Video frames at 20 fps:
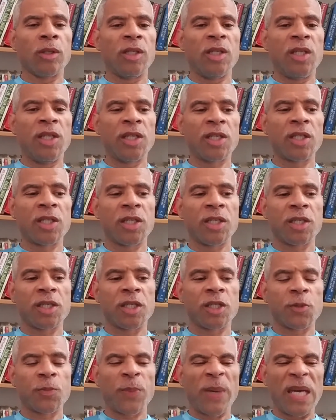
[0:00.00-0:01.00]
distance
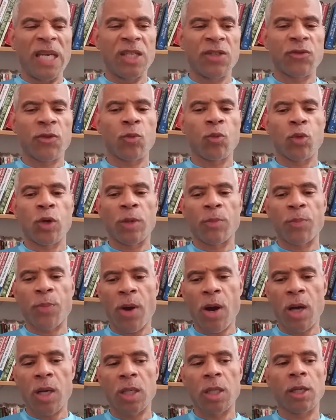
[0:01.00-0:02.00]
and space from one
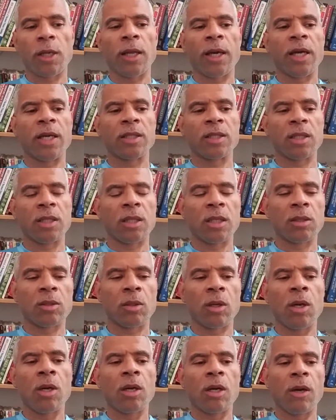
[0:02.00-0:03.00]
part of the land to the other,
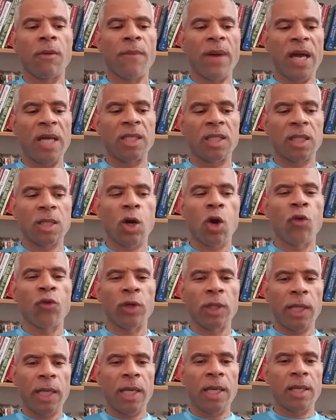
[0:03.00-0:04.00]
imagine
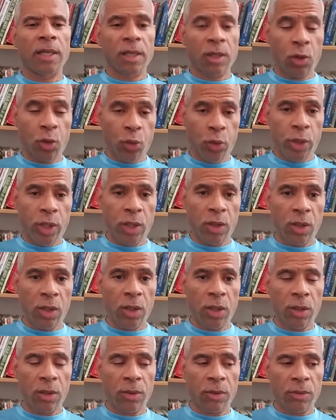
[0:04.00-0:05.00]
overlaying a grid.
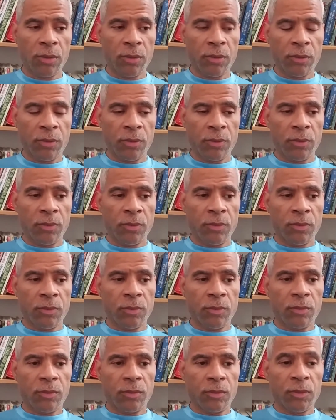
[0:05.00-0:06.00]

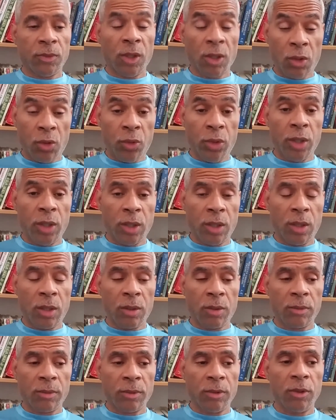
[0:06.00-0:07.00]
A grid.
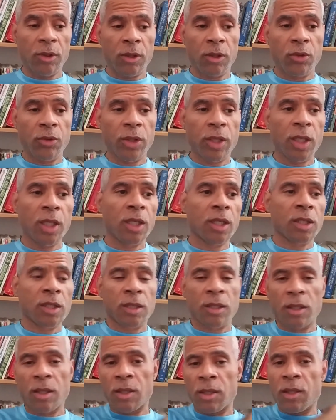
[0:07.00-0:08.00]
You know what a grid
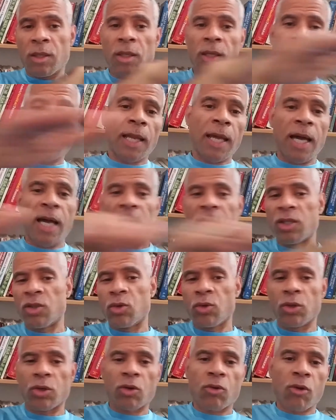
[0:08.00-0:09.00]
is? Lines
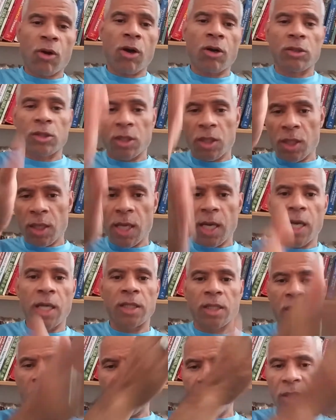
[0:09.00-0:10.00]
going across and the
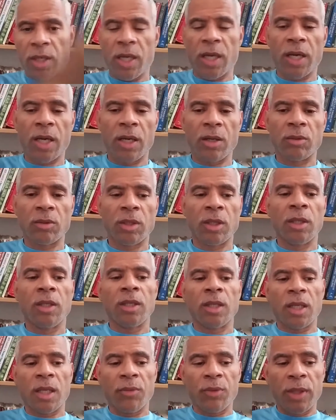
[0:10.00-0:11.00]
lines coming down.
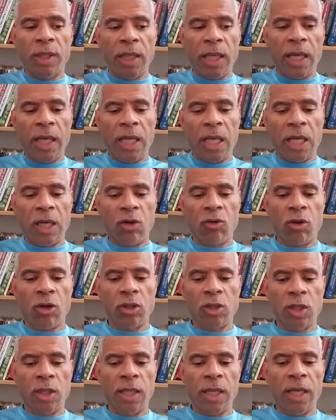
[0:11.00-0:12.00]
And we lay that
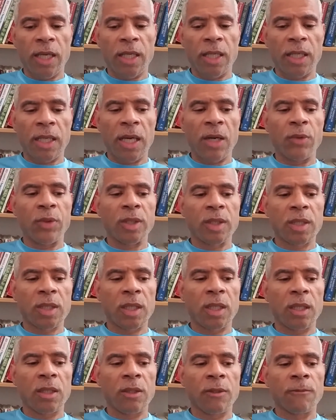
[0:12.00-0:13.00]
across the land, and now we
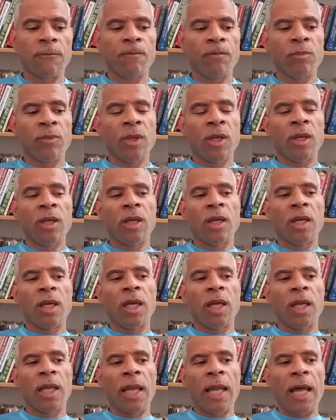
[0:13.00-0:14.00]
say
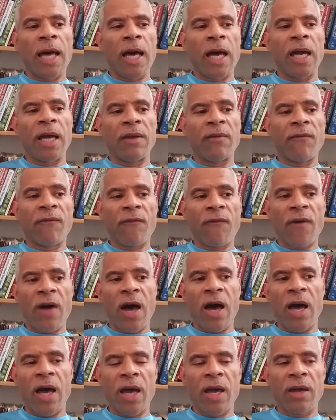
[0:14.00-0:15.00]
in line
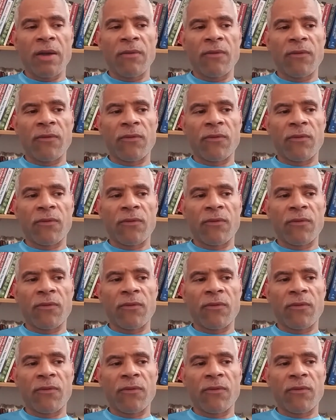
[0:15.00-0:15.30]
5.